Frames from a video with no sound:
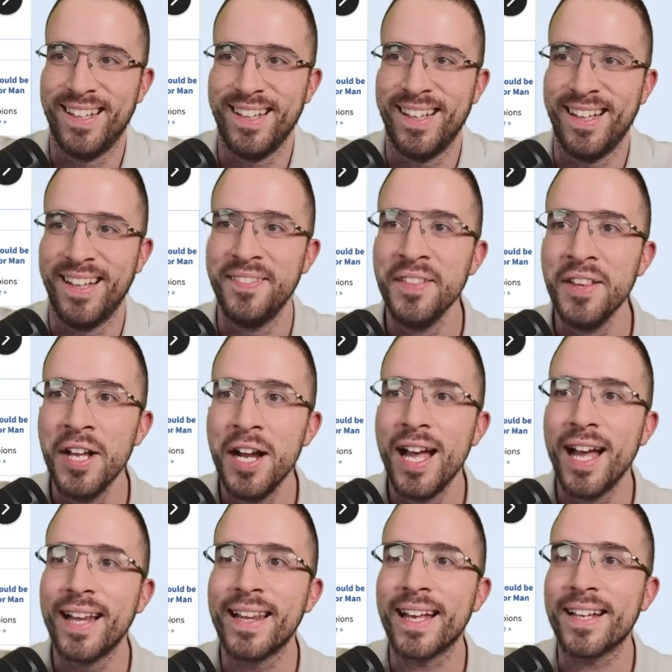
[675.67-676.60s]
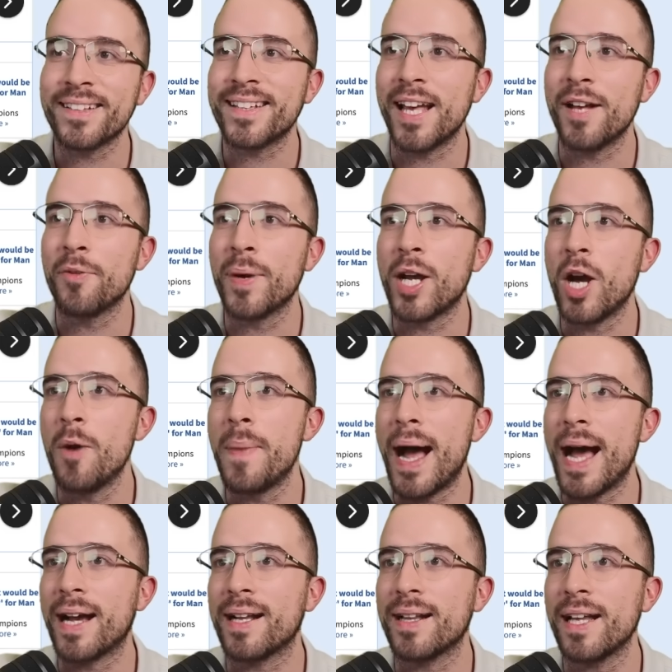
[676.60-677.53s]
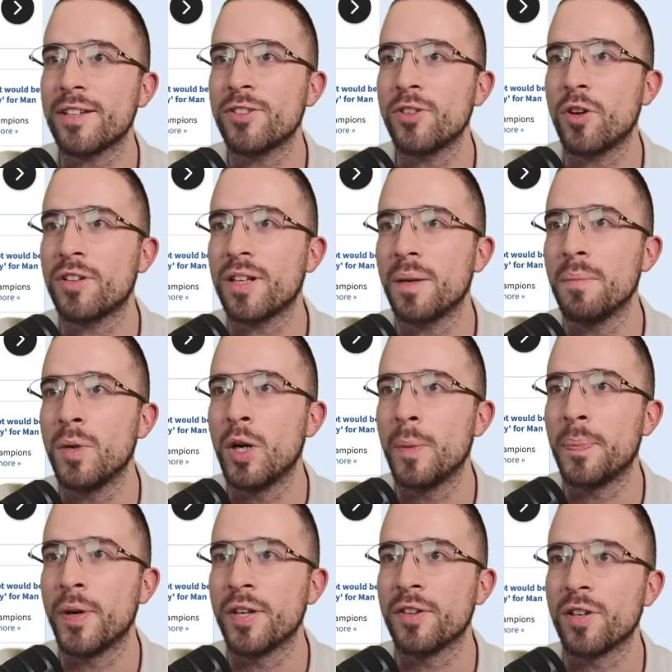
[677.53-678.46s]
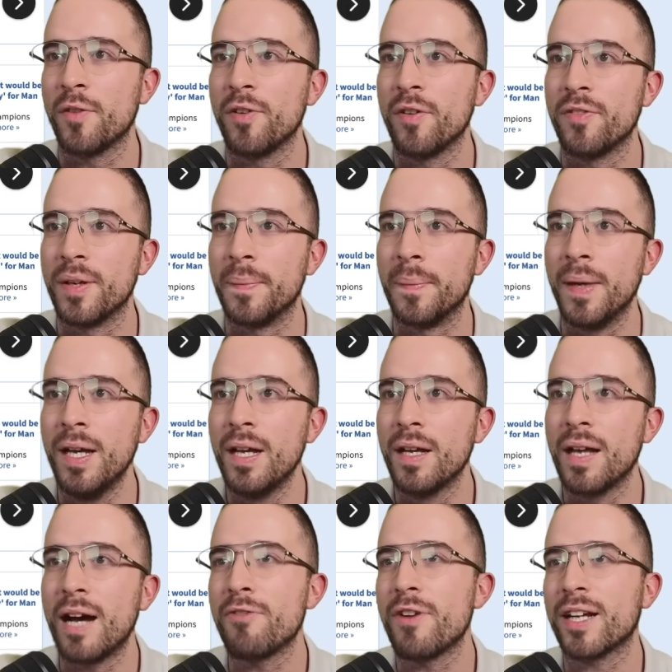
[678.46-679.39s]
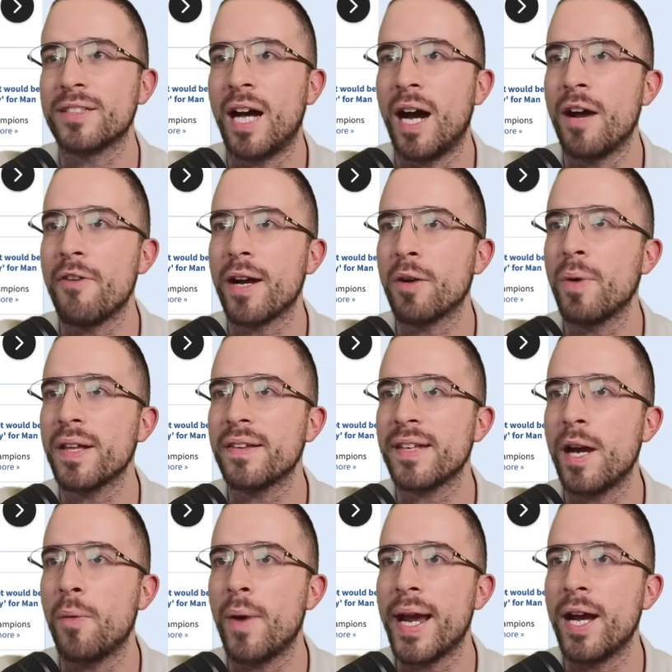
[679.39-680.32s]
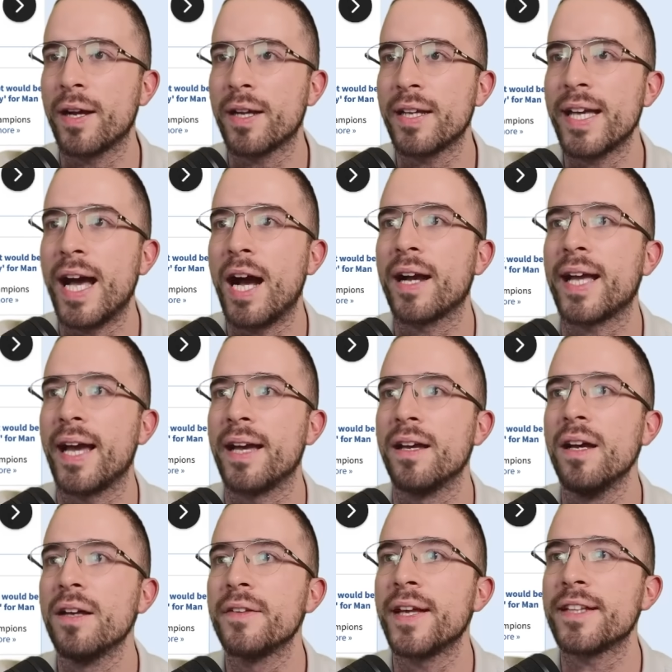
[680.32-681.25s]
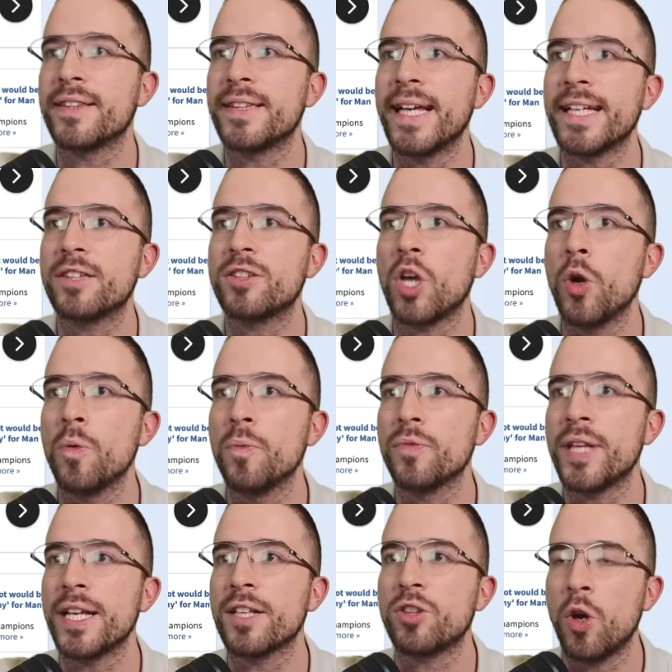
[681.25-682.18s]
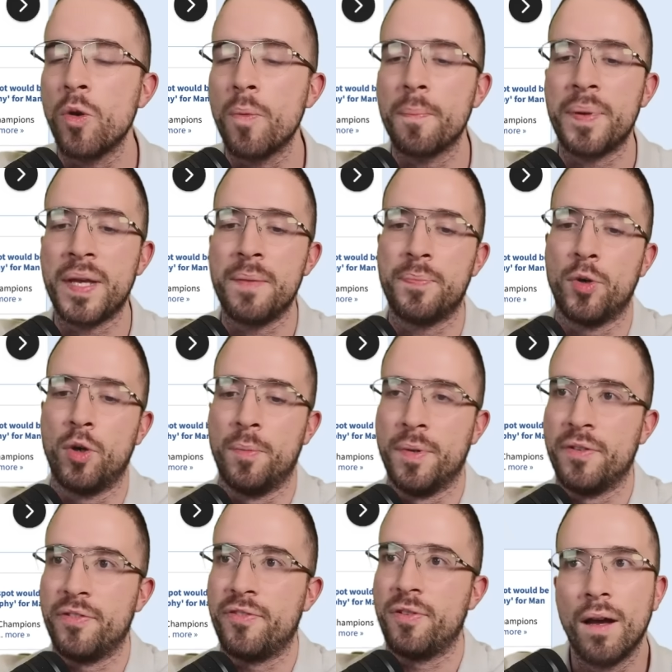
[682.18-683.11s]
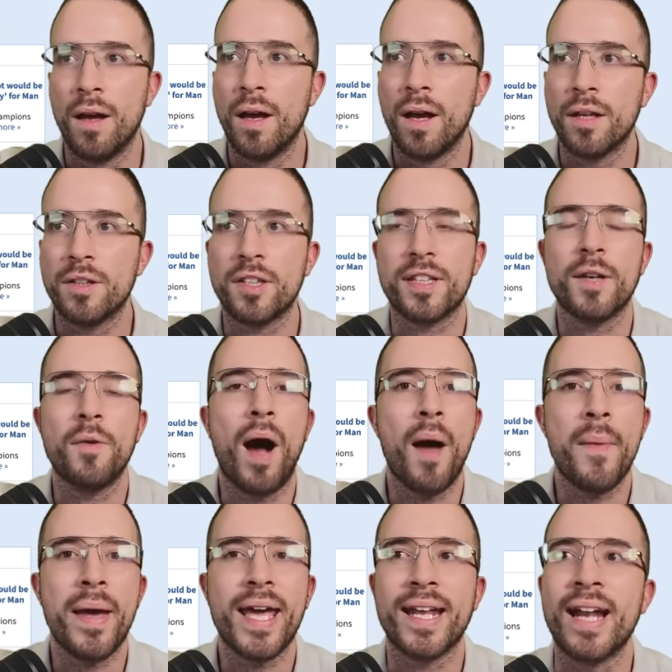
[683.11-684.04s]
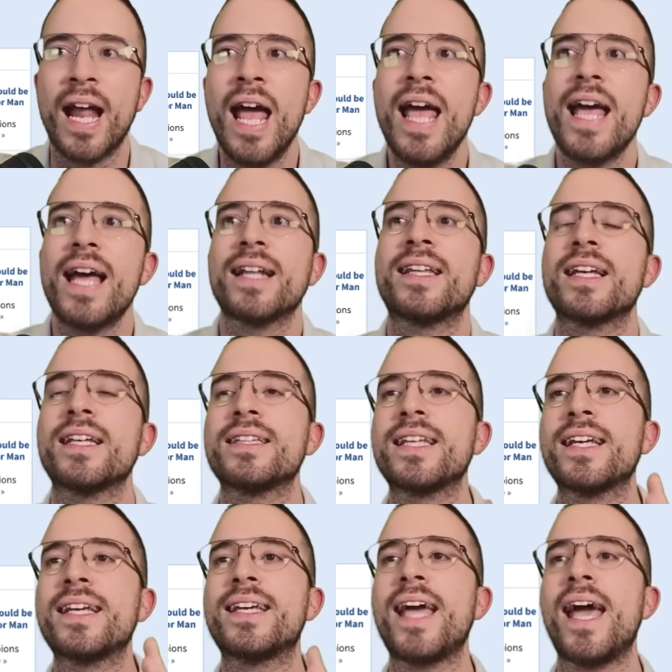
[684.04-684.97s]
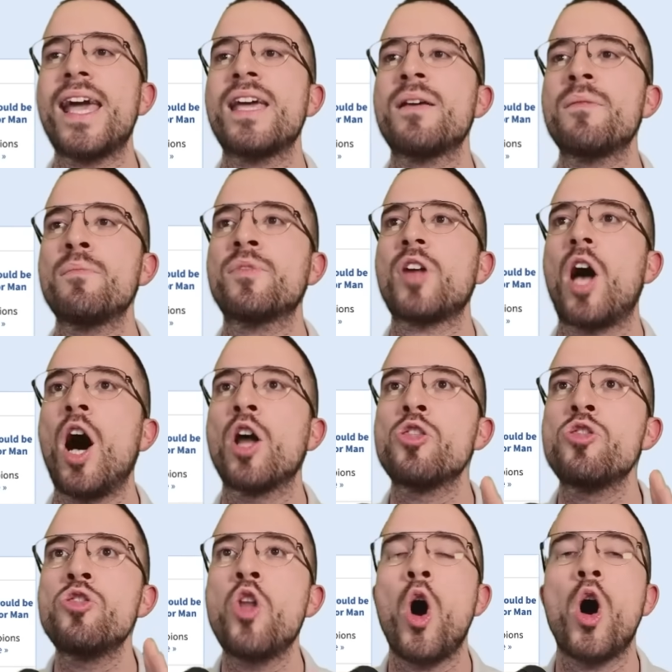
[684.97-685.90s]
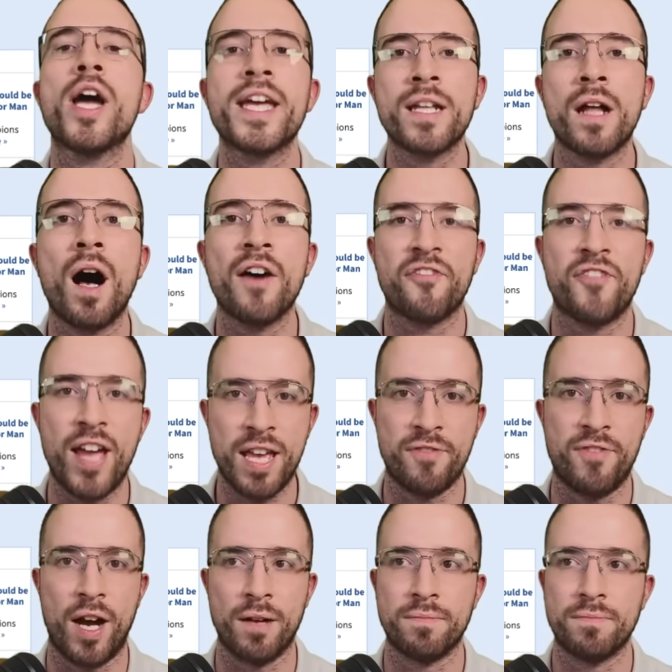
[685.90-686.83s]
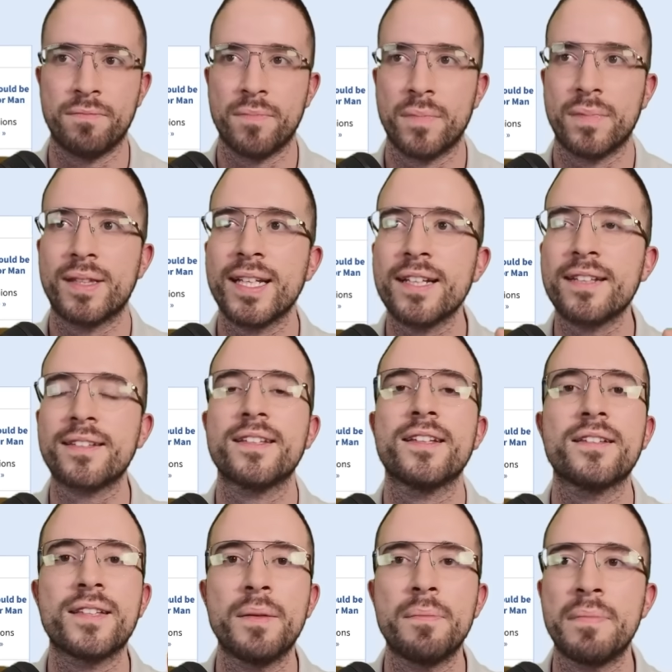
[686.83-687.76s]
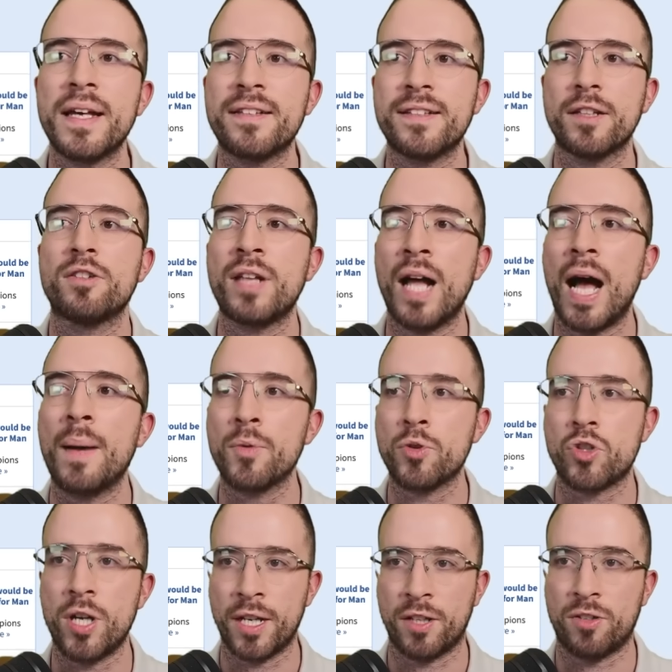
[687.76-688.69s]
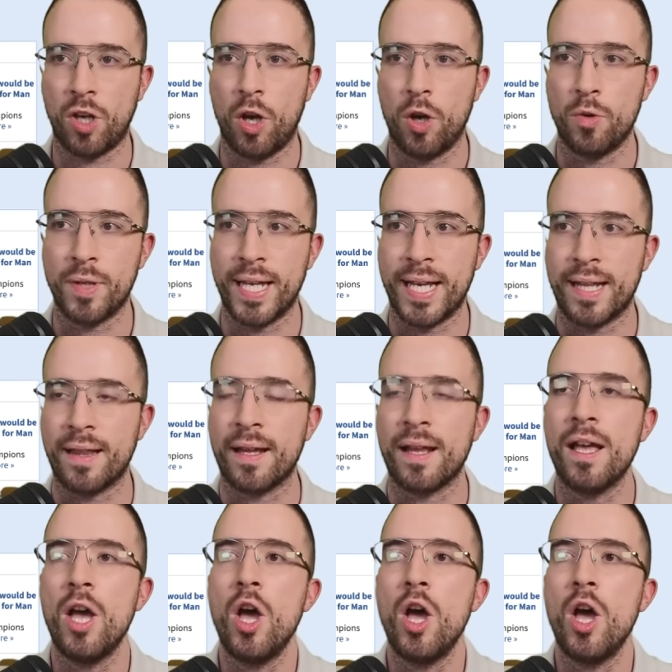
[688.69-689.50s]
Let's say we go back. Let's knock some more points off of them. I reckon, where's the away? Yeah, okay. They don't beat Bournemouth. Do you see what I mean? The games are not in our favour. This is the message that I'm trying to hone in.